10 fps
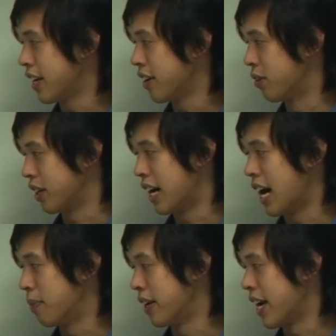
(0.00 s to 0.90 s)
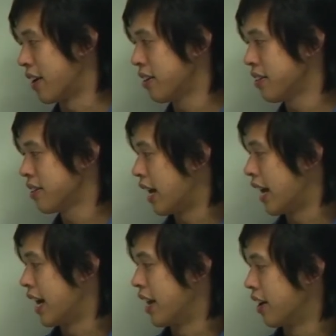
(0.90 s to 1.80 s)
or carbon anodes
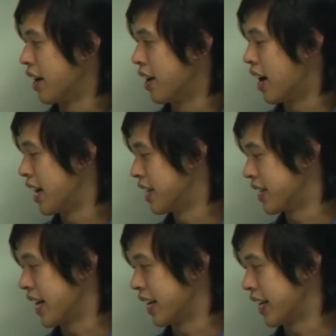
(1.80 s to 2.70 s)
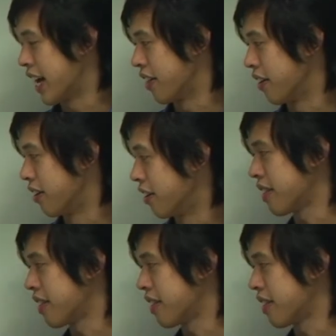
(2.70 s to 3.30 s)
and an iron tank cathode.